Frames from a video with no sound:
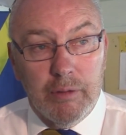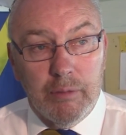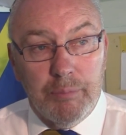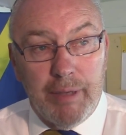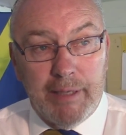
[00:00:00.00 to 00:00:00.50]

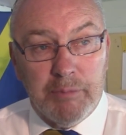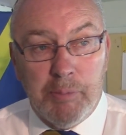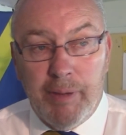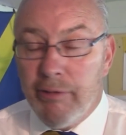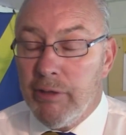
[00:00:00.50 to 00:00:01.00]
Plan and
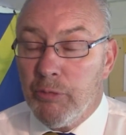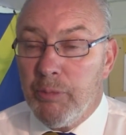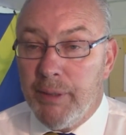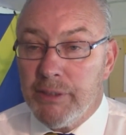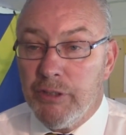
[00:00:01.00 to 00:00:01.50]
prepare a little bit
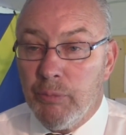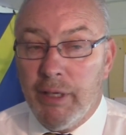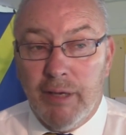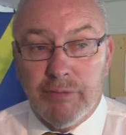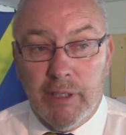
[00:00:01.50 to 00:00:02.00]
better than we
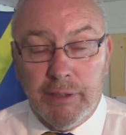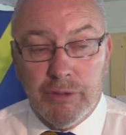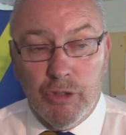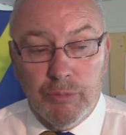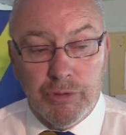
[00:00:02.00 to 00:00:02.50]
have done in
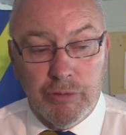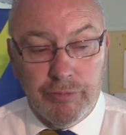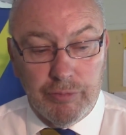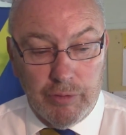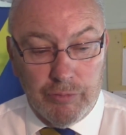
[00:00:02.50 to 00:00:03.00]
terms
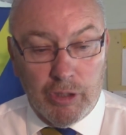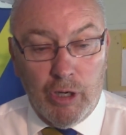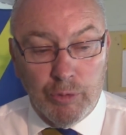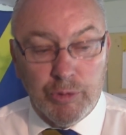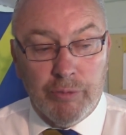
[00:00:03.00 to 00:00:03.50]
of the
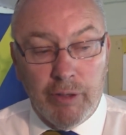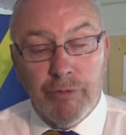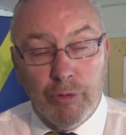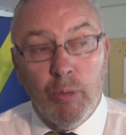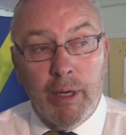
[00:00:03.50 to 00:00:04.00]
goals we've
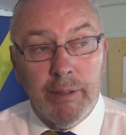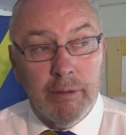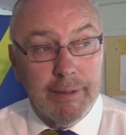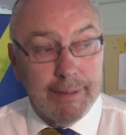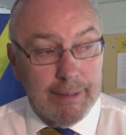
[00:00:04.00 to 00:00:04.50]
given away,
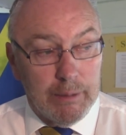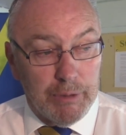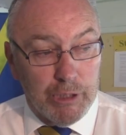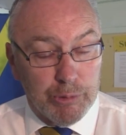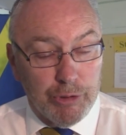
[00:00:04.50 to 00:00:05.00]

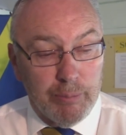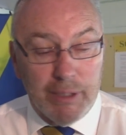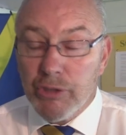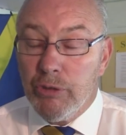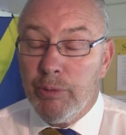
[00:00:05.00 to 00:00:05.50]
because we've got to make
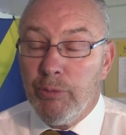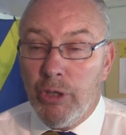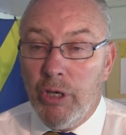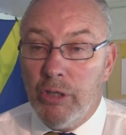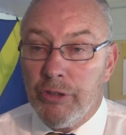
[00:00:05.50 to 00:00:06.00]
sure we work
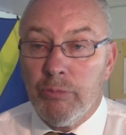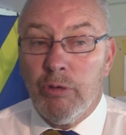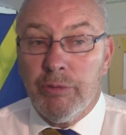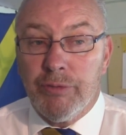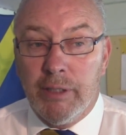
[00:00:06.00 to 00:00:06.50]
harder than what
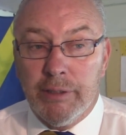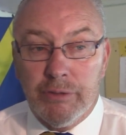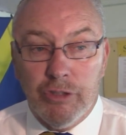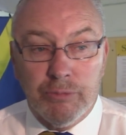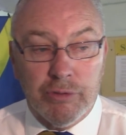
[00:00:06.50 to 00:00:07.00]
we've done in
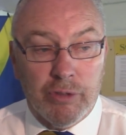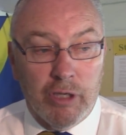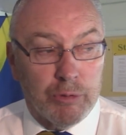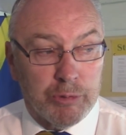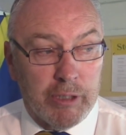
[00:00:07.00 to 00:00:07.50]
terms of the
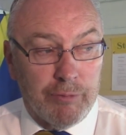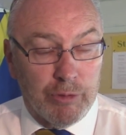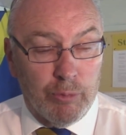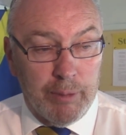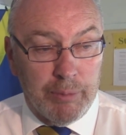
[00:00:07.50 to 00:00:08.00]
goals we've given
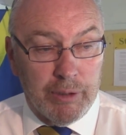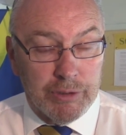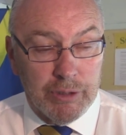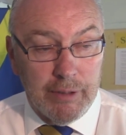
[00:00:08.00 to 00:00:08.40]
away, because